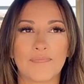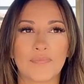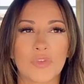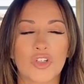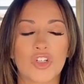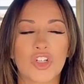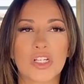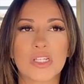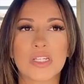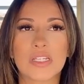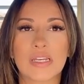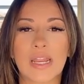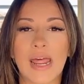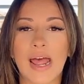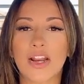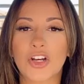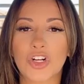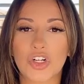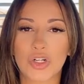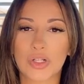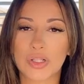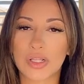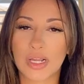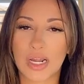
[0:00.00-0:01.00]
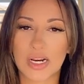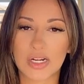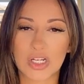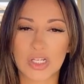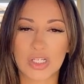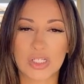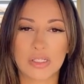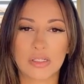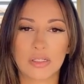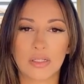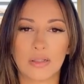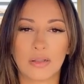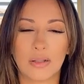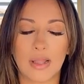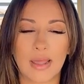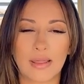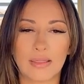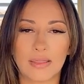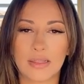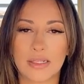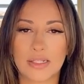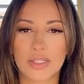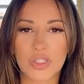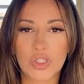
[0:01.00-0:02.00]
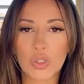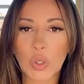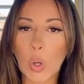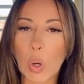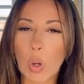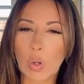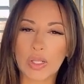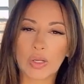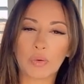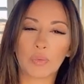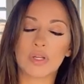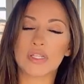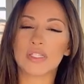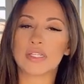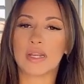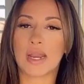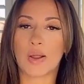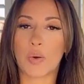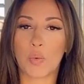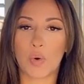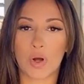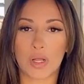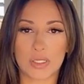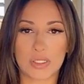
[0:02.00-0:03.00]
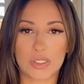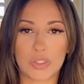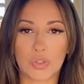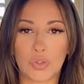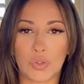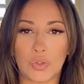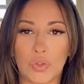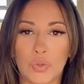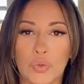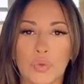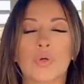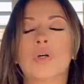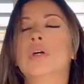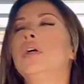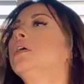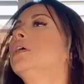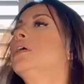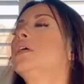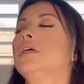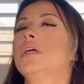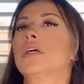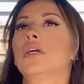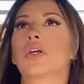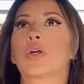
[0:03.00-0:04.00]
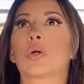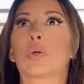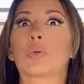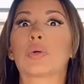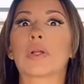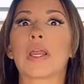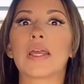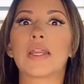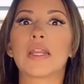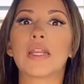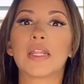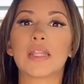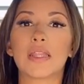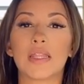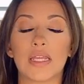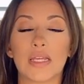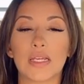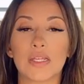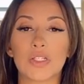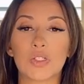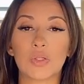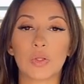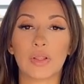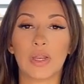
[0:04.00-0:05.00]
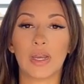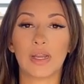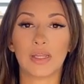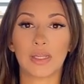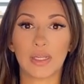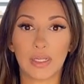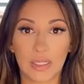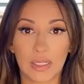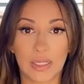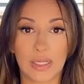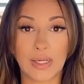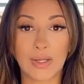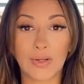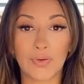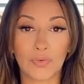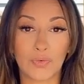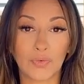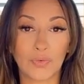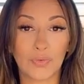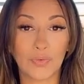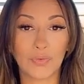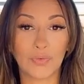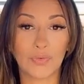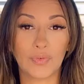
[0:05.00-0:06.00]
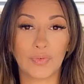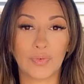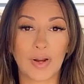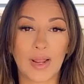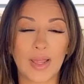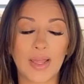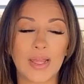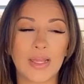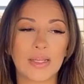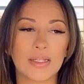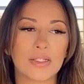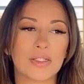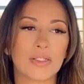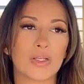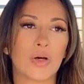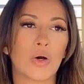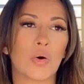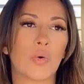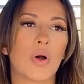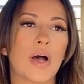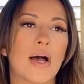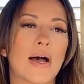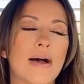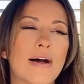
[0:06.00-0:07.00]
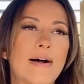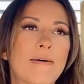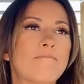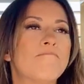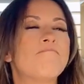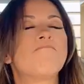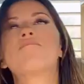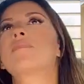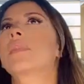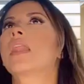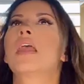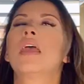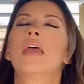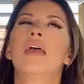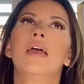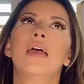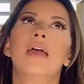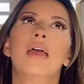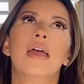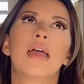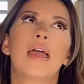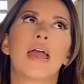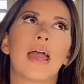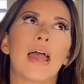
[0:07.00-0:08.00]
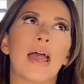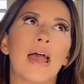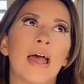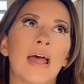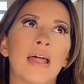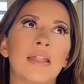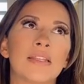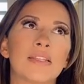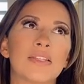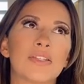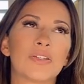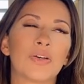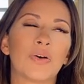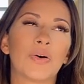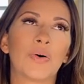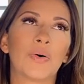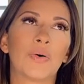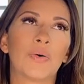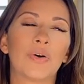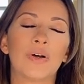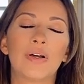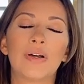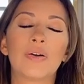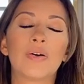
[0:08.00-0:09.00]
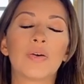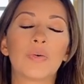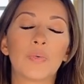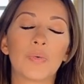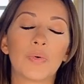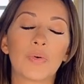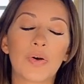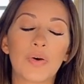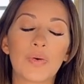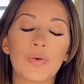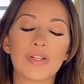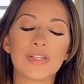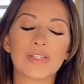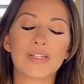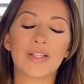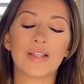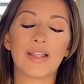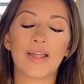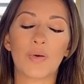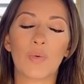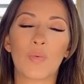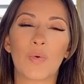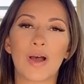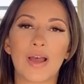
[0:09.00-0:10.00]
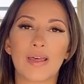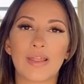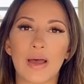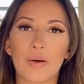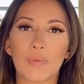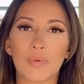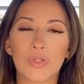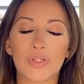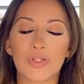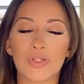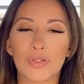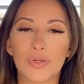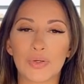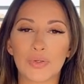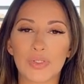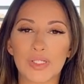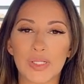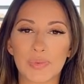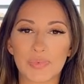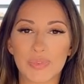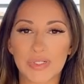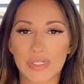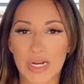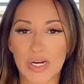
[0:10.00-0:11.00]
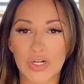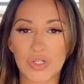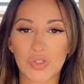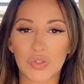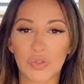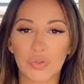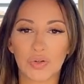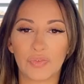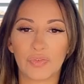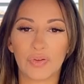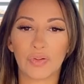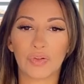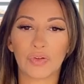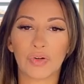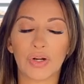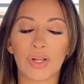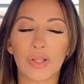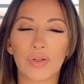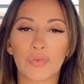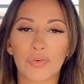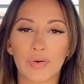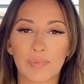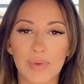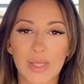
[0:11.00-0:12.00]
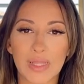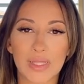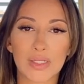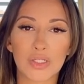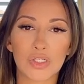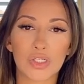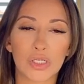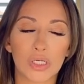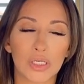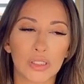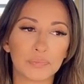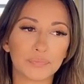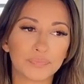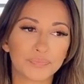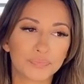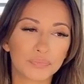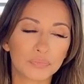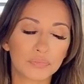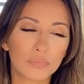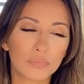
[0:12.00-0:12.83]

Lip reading: Just naturally, I just it's the only reason I want to create anything is so that I could give, right? So, and so we'll go into why that was so substantial of a learning for me this year.